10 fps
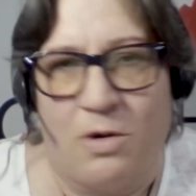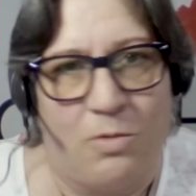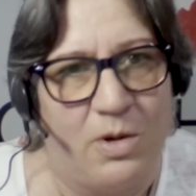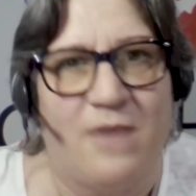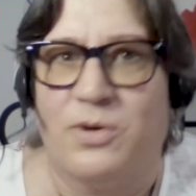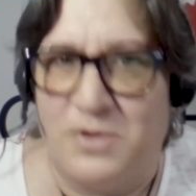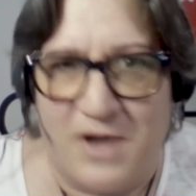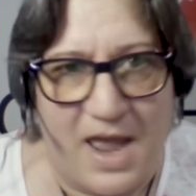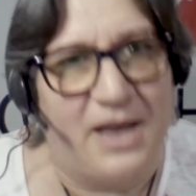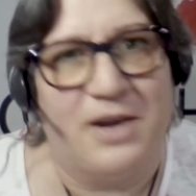whatever
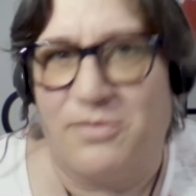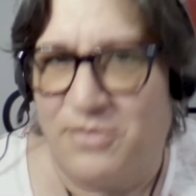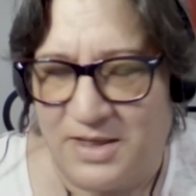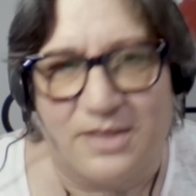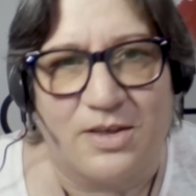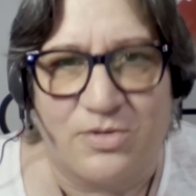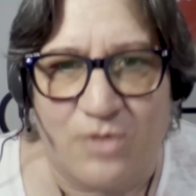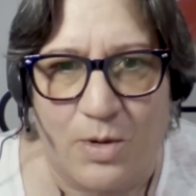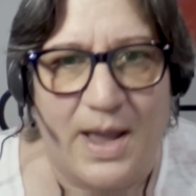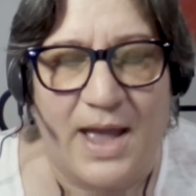negative thing that they're
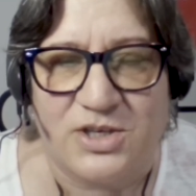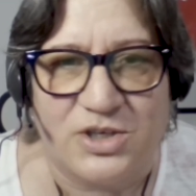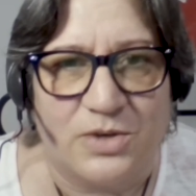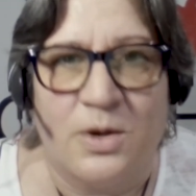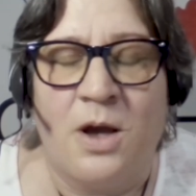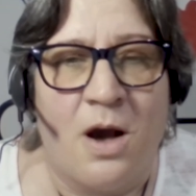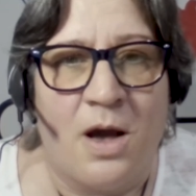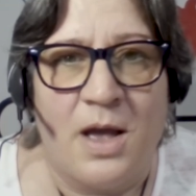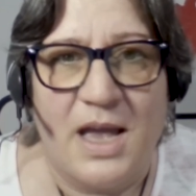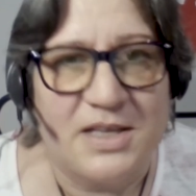throwing at you,
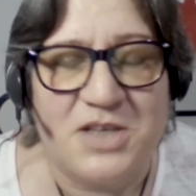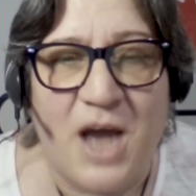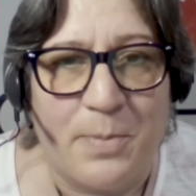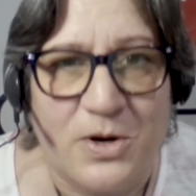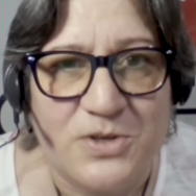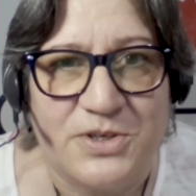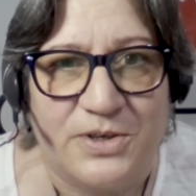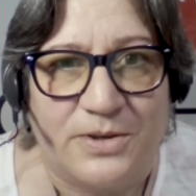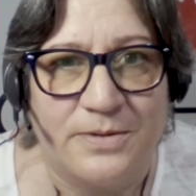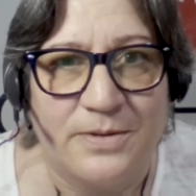it's not
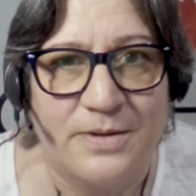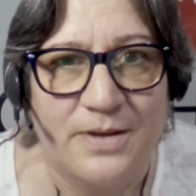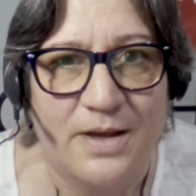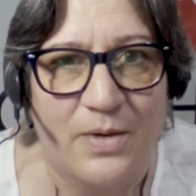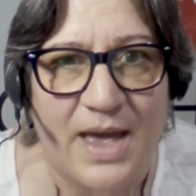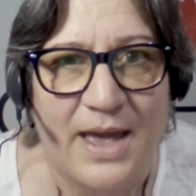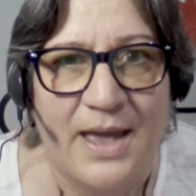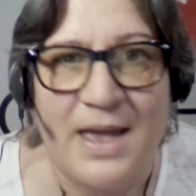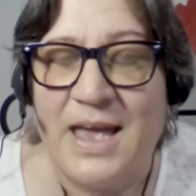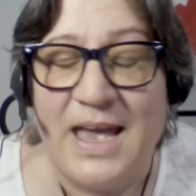personal.
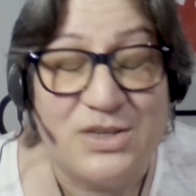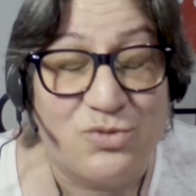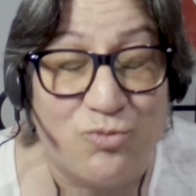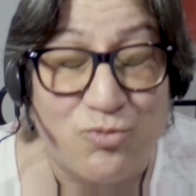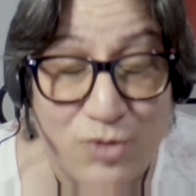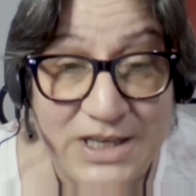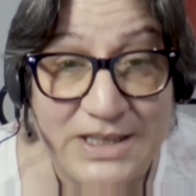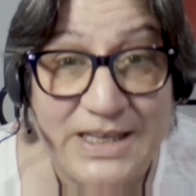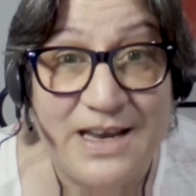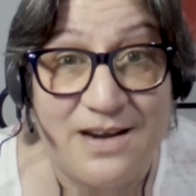Okay. It's
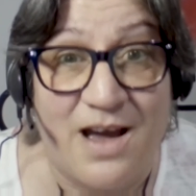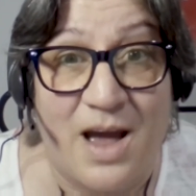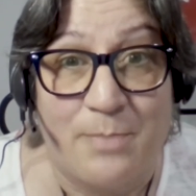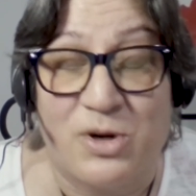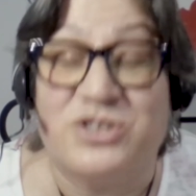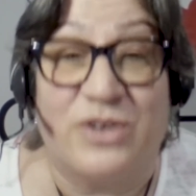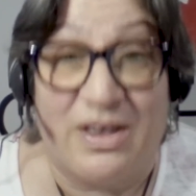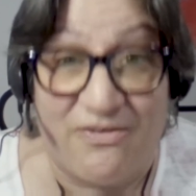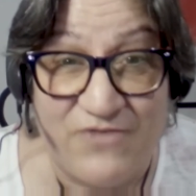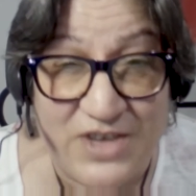really not personal.
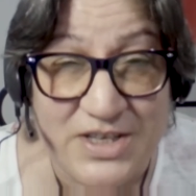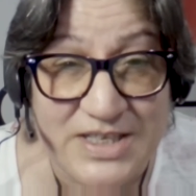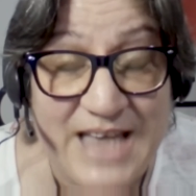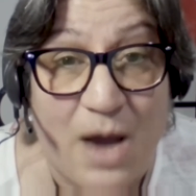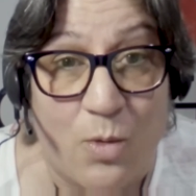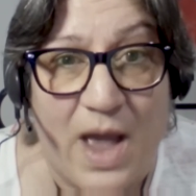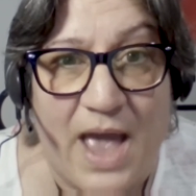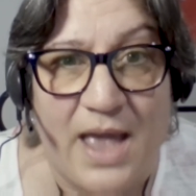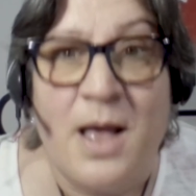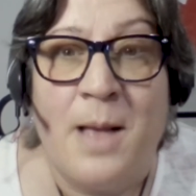It feels that
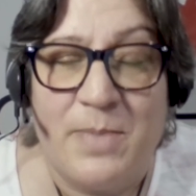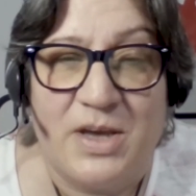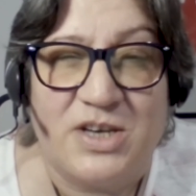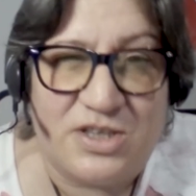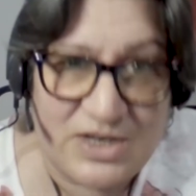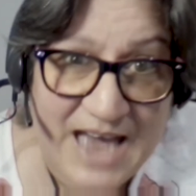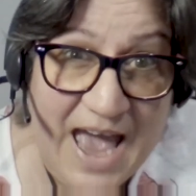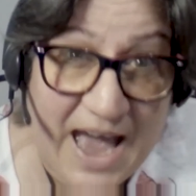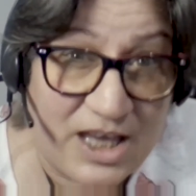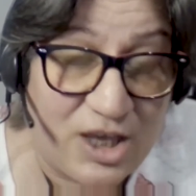way because they're
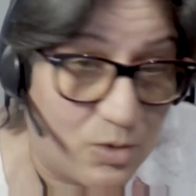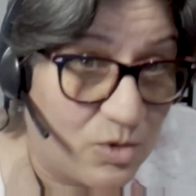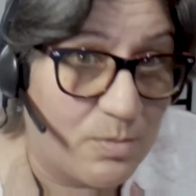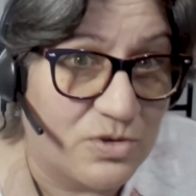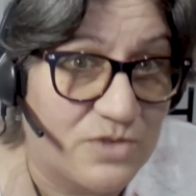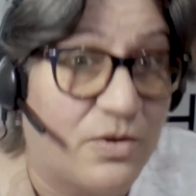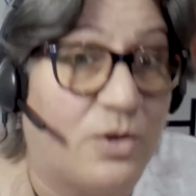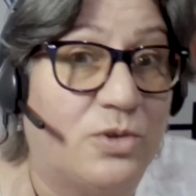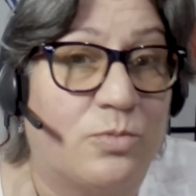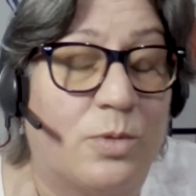attacking you in your most
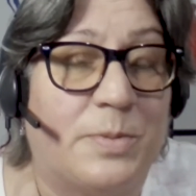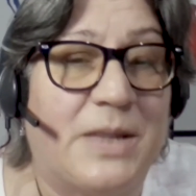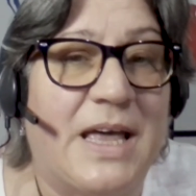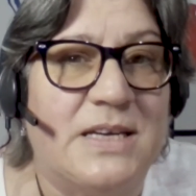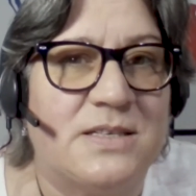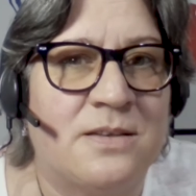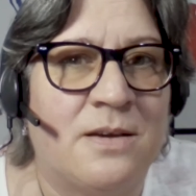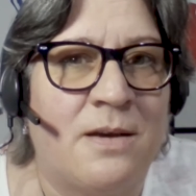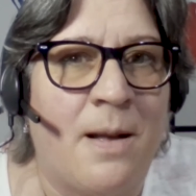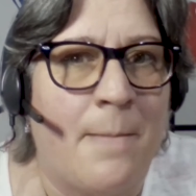vulnerable place,
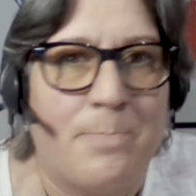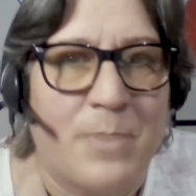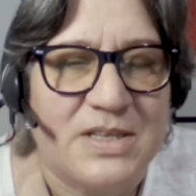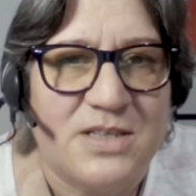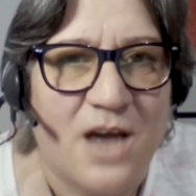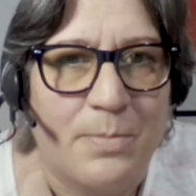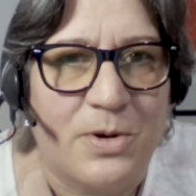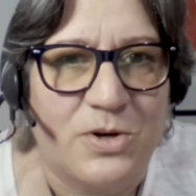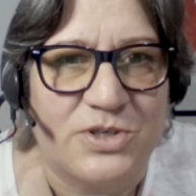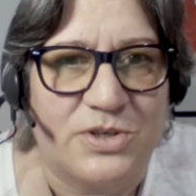but it's not
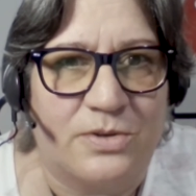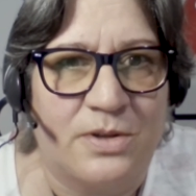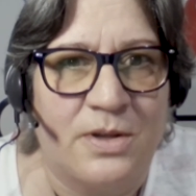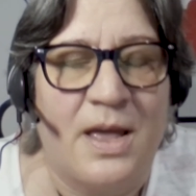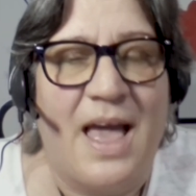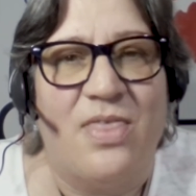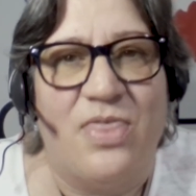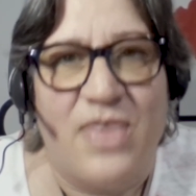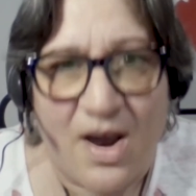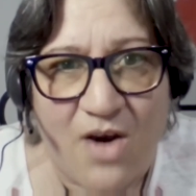personal.
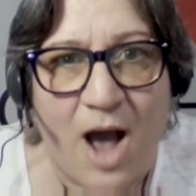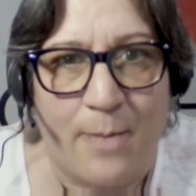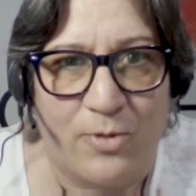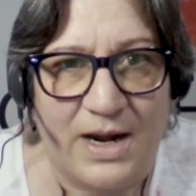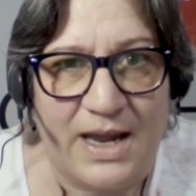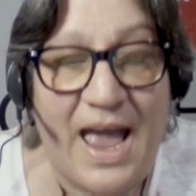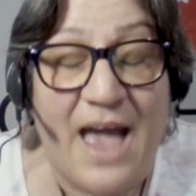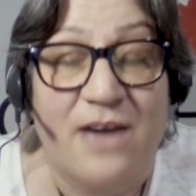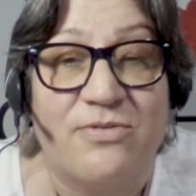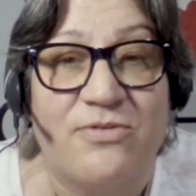And they're operating
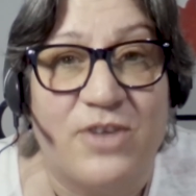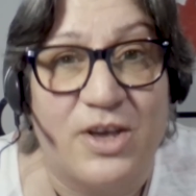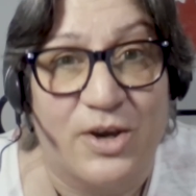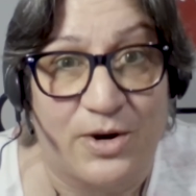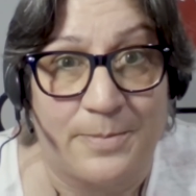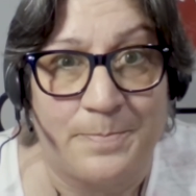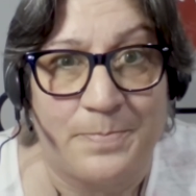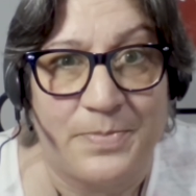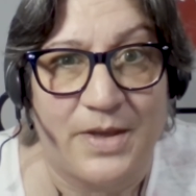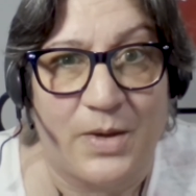out of fear.
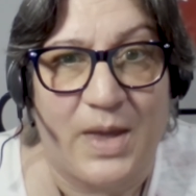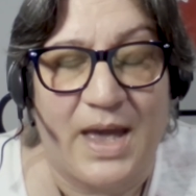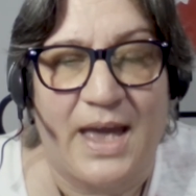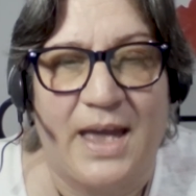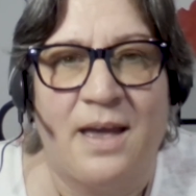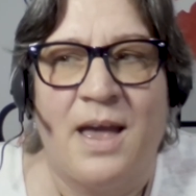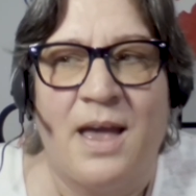Okay.